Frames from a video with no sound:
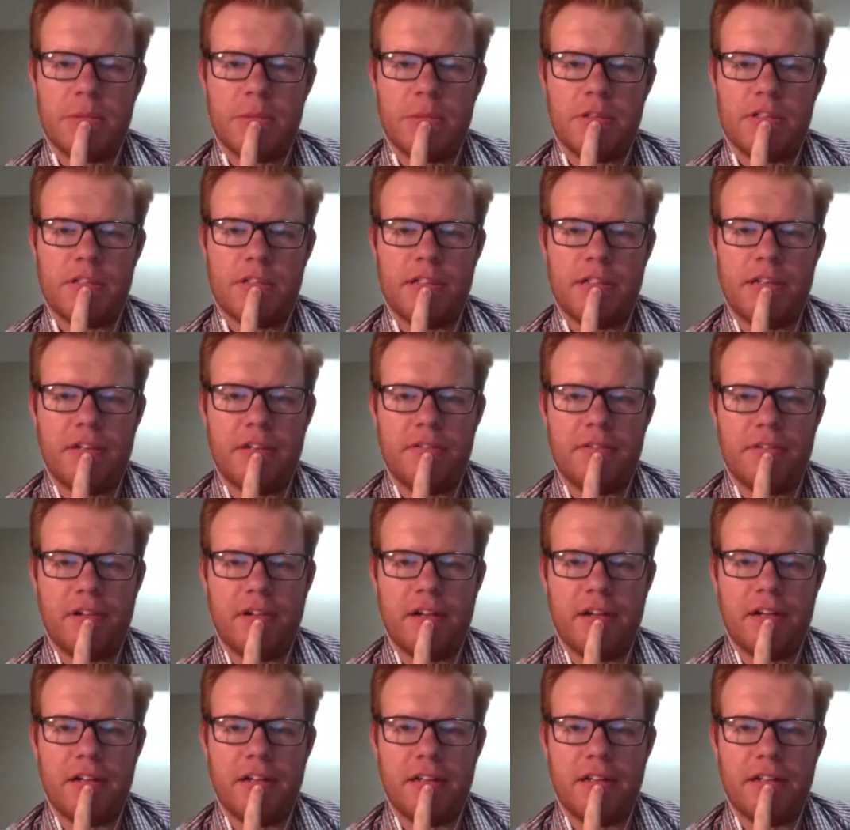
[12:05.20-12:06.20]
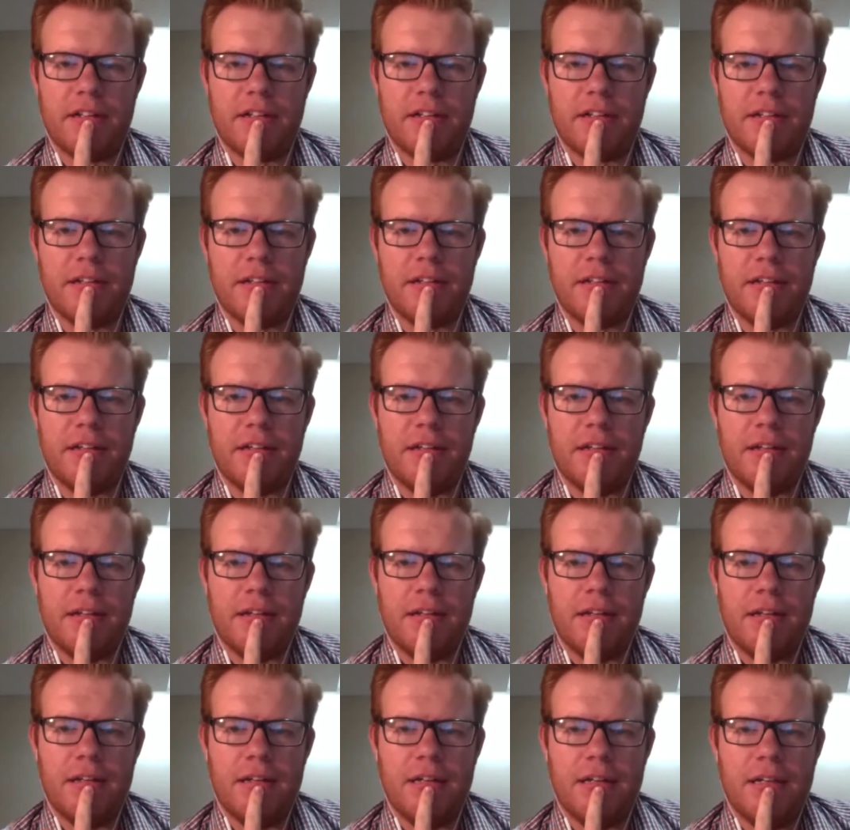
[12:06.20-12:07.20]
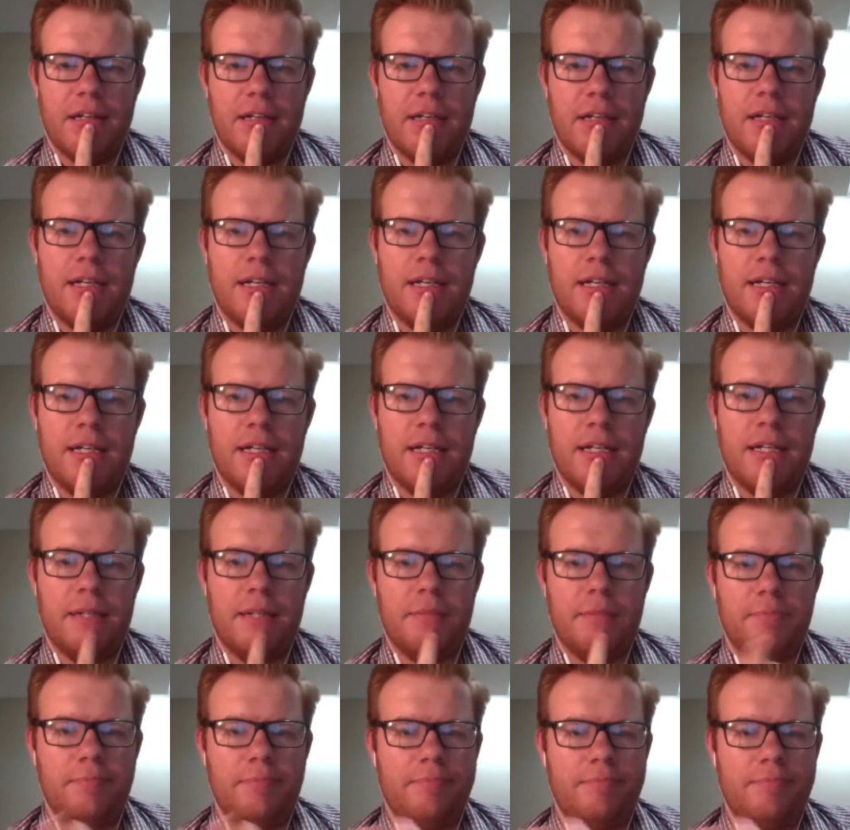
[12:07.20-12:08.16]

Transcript: just need to find. Do